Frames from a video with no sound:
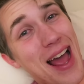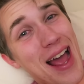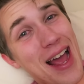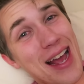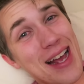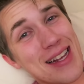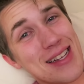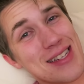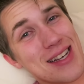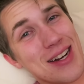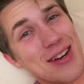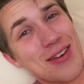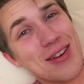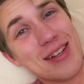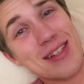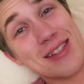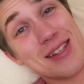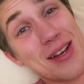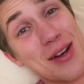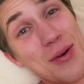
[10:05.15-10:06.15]
As
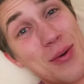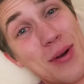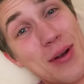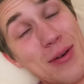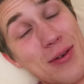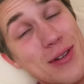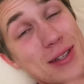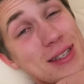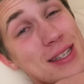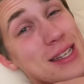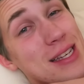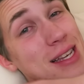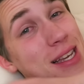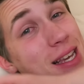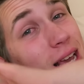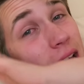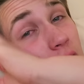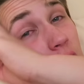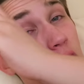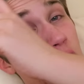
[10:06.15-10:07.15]
always, we will
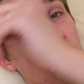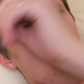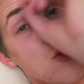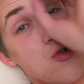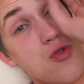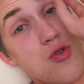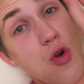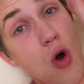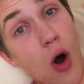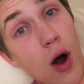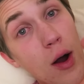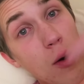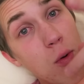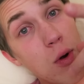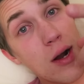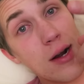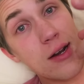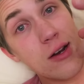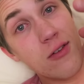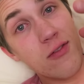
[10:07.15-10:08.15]
see your
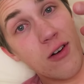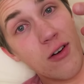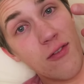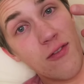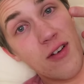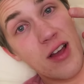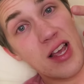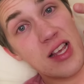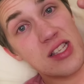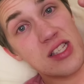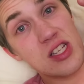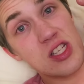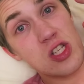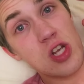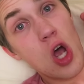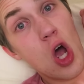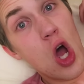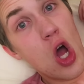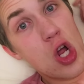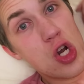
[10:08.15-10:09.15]
wonderful
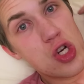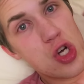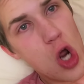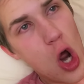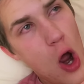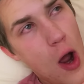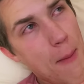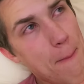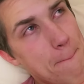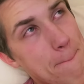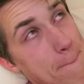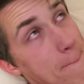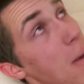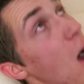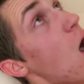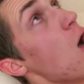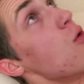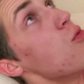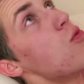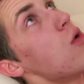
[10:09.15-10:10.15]
faces
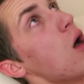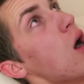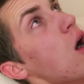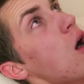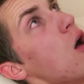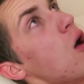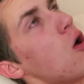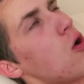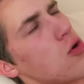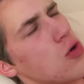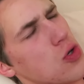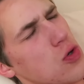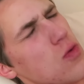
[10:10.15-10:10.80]
tomorrow.